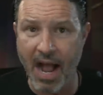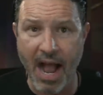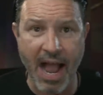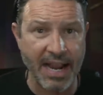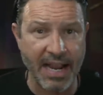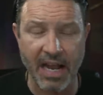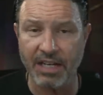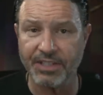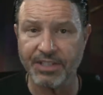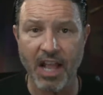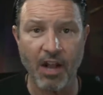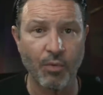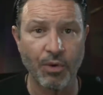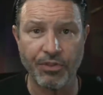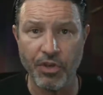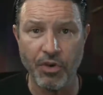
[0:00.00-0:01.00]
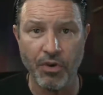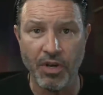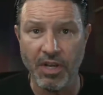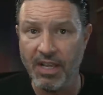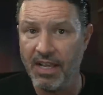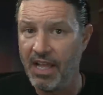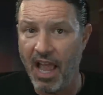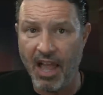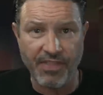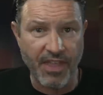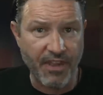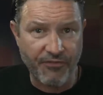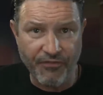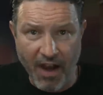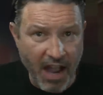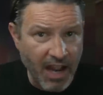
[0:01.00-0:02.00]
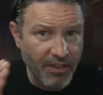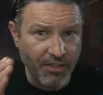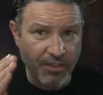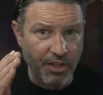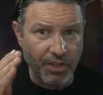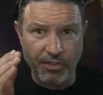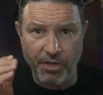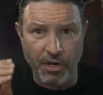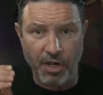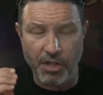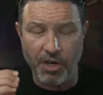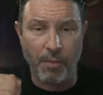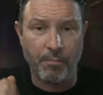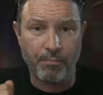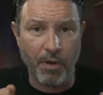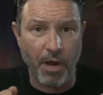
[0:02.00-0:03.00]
eye contact with you and they find the the a,